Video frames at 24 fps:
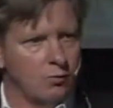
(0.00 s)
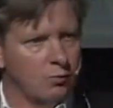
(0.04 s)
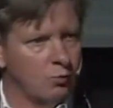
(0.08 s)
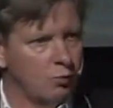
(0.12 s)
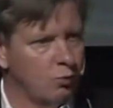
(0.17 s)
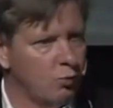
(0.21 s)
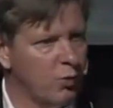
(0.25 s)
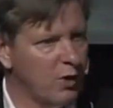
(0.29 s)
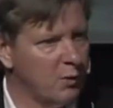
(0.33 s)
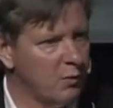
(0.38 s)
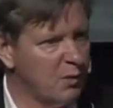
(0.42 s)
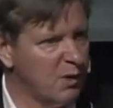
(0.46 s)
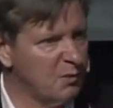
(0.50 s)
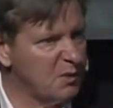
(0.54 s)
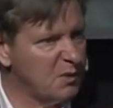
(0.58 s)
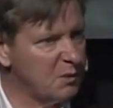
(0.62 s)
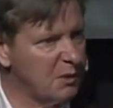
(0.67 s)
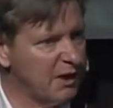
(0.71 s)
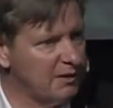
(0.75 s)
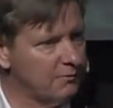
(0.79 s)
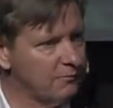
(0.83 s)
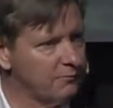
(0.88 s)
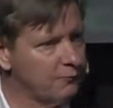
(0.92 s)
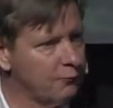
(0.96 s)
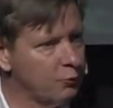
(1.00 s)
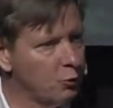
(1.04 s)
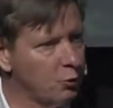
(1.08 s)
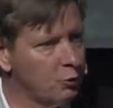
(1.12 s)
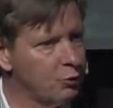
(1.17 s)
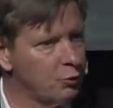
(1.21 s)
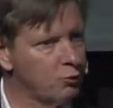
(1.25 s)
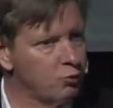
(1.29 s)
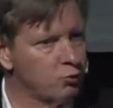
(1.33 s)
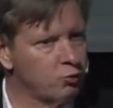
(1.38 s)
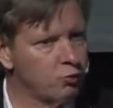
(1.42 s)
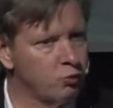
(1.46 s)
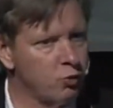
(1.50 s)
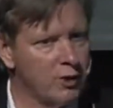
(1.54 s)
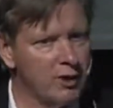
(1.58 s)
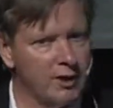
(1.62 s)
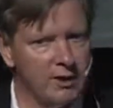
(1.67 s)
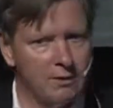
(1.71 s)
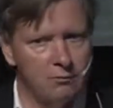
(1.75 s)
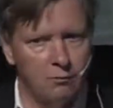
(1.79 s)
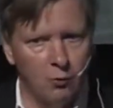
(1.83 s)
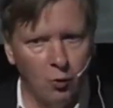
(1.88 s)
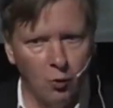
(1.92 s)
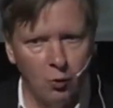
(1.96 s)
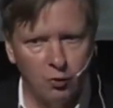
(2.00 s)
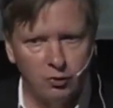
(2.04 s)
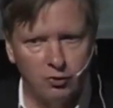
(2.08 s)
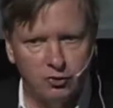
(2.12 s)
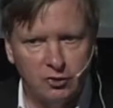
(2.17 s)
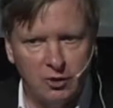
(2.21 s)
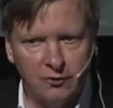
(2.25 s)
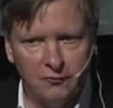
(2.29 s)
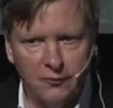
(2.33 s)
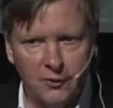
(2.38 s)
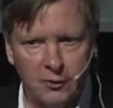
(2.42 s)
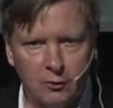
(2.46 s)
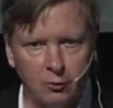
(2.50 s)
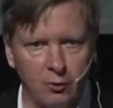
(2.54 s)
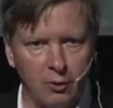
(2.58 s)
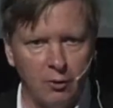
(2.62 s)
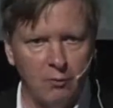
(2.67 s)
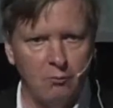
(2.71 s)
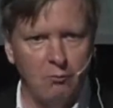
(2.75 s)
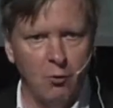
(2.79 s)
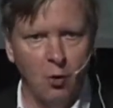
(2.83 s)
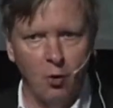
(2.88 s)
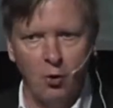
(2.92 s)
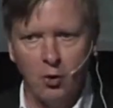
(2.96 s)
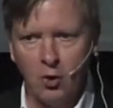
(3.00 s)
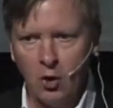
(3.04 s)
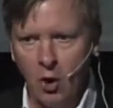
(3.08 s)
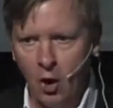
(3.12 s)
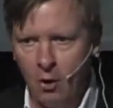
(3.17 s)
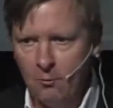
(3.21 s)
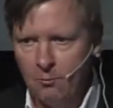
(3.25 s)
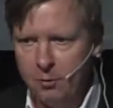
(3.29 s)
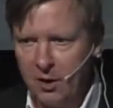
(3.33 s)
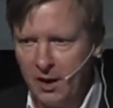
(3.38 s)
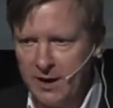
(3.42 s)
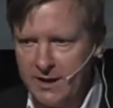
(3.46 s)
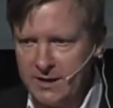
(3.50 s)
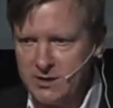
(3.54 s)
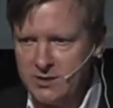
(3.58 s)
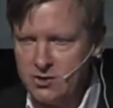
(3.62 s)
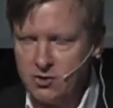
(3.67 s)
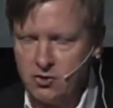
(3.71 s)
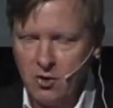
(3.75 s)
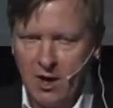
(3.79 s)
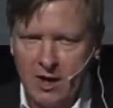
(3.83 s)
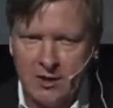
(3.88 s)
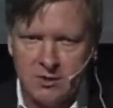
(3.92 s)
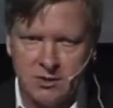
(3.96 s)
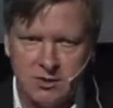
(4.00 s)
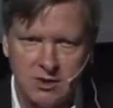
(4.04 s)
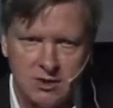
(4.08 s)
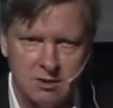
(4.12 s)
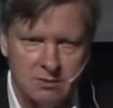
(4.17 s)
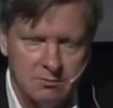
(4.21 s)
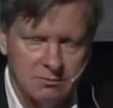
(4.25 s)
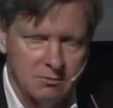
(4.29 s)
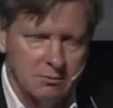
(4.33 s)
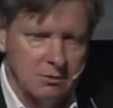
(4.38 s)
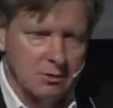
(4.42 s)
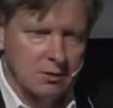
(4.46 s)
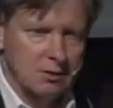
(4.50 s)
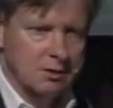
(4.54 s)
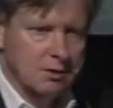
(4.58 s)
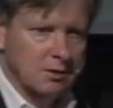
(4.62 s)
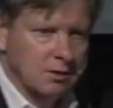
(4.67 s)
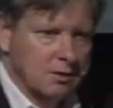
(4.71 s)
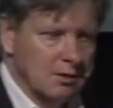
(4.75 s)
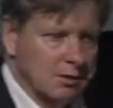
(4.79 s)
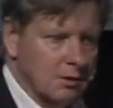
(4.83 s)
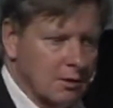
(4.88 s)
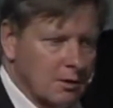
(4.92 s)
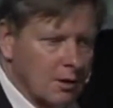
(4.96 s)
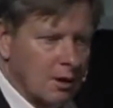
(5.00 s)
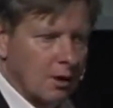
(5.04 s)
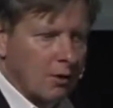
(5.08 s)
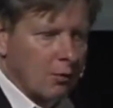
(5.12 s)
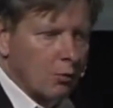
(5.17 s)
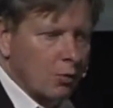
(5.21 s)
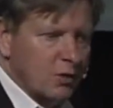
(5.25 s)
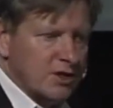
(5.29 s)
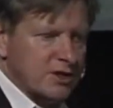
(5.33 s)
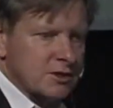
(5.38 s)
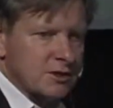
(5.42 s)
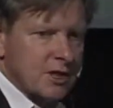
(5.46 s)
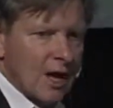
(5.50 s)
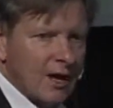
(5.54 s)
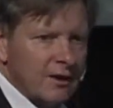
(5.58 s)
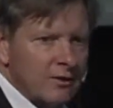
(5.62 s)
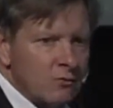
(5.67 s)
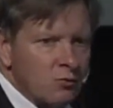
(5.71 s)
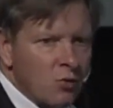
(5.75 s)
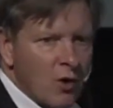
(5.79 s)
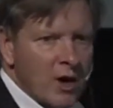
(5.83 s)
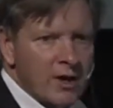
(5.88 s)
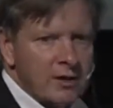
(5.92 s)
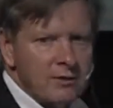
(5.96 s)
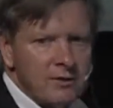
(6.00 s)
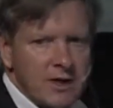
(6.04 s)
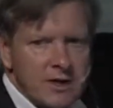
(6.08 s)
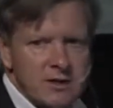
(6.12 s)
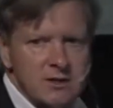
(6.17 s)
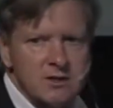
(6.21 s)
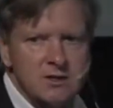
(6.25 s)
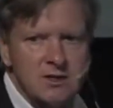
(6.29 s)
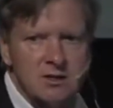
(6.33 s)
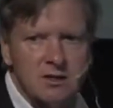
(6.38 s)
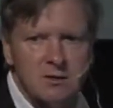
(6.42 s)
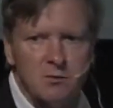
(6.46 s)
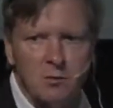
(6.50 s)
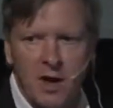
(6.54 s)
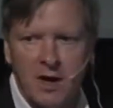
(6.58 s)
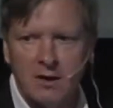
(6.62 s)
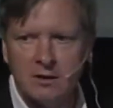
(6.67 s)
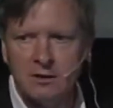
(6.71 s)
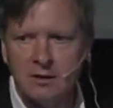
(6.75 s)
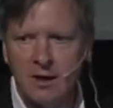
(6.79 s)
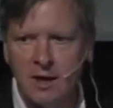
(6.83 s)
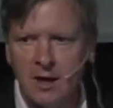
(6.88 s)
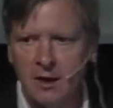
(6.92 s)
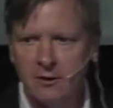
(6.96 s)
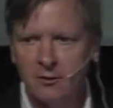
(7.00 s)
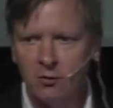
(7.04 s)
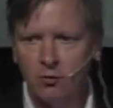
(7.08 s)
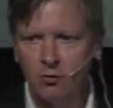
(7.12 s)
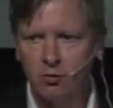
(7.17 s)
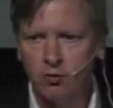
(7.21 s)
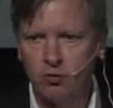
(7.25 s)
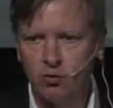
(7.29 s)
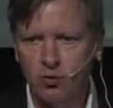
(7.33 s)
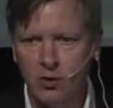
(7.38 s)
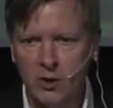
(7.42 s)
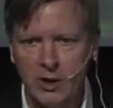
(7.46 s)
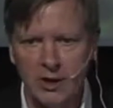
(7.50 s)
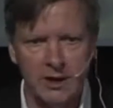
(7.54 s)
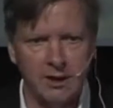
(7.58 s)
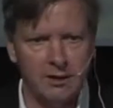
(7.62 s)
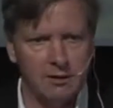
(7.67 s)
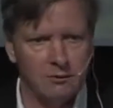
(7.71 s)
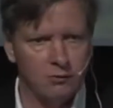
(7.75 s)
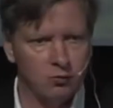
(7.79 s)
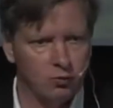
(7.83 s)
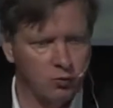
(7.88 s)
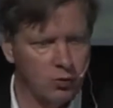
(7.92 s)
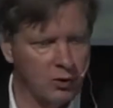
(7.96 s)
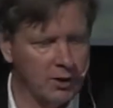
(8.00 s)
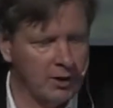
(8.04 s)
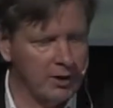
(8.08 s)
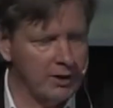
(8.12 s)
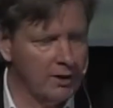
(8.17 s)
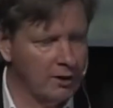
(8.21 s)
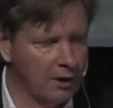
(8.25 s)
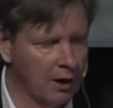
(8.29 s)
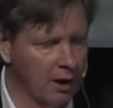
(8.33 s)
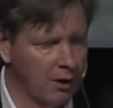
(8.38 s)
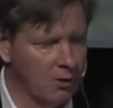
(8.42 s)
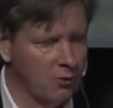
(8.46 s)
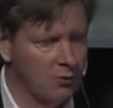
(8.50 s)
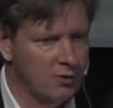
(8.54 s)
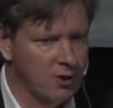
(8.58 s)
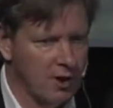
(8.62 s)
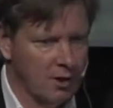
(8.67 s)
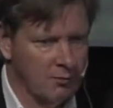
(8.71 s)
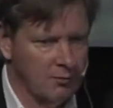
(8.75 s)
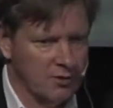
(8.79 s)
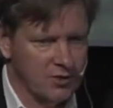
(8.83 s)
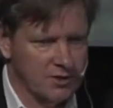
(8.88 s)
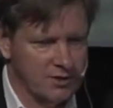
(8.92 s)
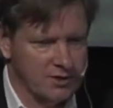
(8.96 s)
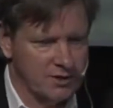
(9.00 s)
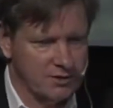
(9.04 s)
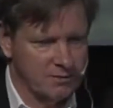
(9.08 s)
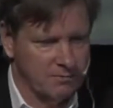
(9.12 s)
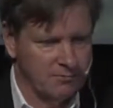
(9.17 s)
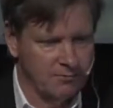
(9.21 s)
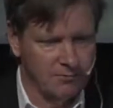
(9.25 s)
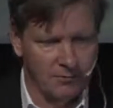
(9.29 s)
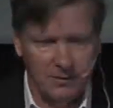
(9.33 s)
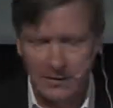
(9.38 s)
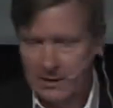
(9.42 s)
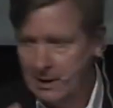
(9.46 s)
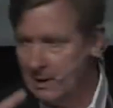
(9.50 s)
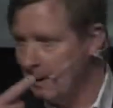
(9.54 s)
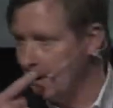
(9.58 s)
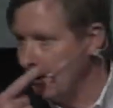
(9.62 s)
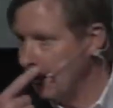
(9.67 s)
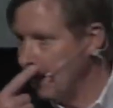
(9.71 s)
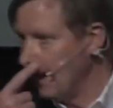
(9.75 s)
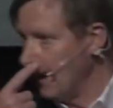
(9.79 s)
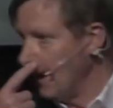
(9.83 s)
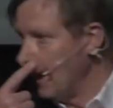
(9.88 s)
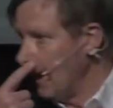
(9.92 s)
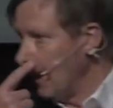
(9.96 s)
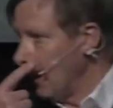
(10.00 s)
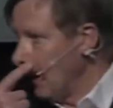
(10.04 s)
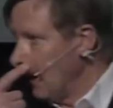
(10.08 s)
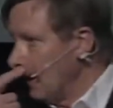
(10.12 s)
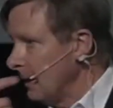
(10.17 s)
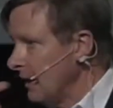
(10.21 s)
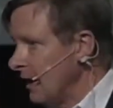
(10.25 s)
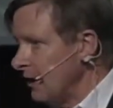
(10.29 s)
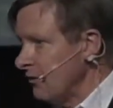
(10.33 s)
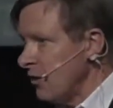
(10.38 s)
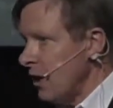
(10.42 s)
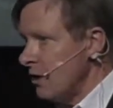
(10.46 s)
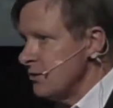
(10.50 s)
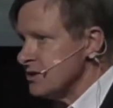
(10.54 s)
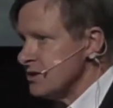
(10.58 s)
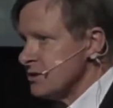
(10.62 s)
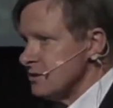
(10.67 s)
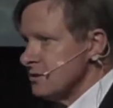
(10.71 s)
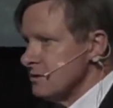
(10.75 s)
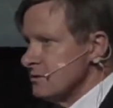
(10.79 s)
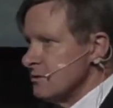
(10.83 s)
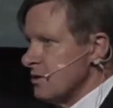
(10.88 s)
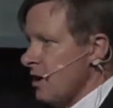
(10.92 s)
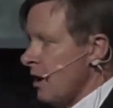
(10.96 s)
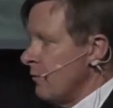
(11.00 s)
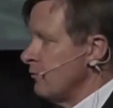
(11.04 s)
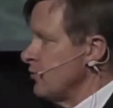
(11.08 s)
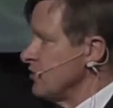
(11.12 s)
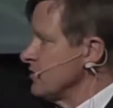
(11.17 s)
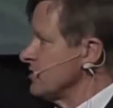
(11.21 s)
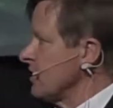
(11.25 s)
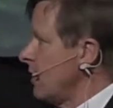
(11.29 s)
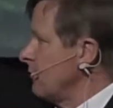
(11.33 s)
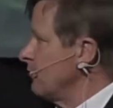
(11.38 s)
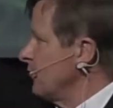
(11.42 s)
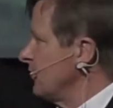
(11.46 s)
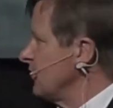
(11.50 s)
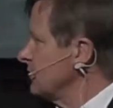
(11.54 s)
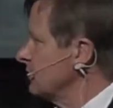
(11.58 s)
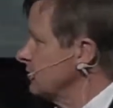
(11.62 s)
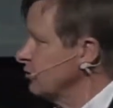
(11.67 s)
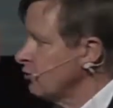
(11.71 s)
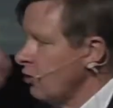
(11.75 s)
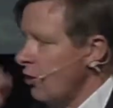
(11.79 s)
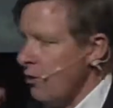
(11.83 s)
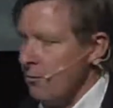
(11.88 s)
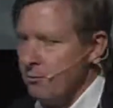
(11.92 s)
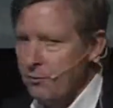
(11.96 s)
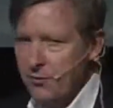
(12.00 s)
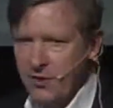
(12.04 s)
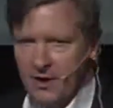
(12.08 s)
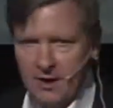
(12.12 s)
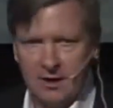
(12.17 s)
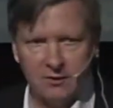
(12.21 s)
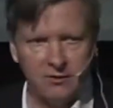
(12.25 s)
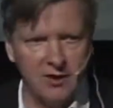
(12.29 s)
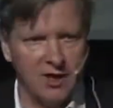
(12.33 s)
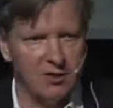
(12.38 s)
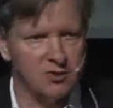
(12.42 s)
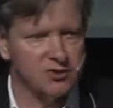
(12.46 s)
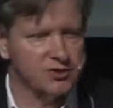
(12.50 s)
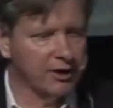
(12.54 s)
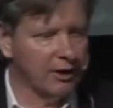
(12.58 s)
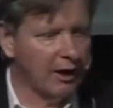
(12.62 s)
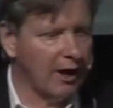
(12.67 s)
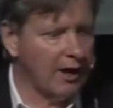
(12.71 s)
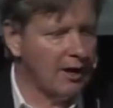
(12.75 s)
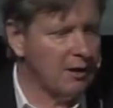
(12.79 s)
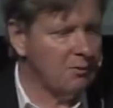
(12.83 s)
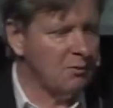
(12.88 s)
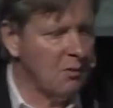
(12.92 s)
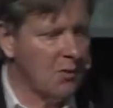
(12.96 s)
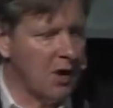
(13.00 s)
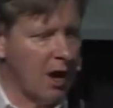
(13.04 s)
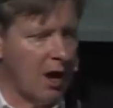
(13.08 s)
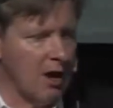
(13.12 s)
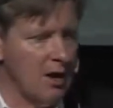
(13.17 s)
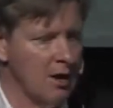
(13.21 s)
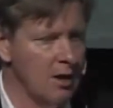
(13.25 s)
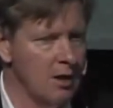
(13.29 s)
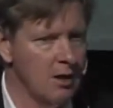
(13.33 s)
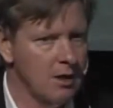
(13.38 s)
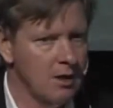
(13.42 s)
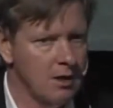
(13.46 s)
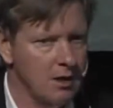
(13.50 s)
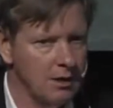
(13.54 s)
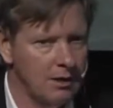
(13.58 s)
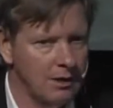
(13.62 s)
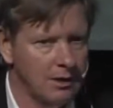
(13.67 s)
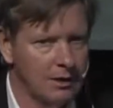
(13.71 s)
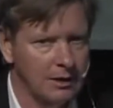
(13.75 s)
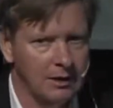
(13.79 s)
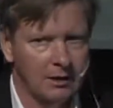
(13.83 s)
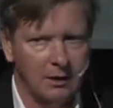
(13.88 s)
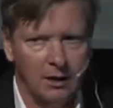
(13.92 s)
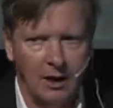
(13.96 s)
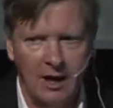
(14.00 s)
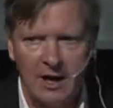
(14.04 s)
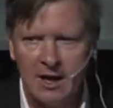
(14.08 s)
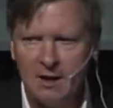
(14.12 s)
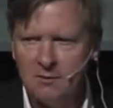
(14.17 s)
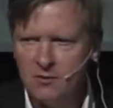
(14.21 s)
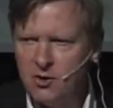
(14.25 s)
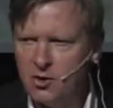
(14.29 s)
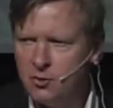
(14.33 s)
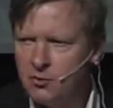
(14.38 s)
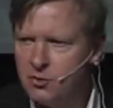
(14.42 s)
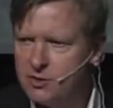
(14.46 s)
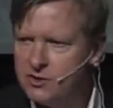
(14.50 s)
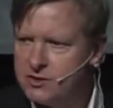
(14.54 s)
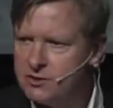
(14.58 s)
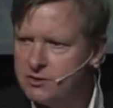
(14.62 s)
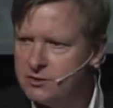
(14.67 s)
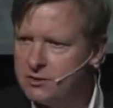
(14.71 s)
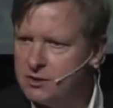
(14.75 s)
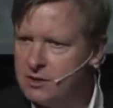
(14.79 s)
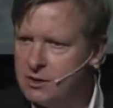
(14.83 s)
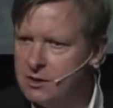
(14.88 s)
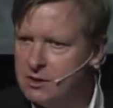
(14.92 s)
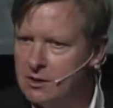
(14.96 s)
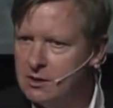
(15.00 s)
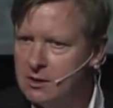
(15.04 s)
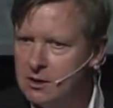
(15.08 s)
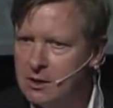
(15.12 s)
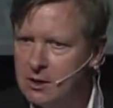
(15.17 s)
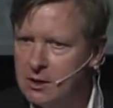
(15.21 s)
when we went for the really more difficult and more complex strategy, we started running that seed bank down to really, really low numbers. Now those numbers up the top there, those lambda is the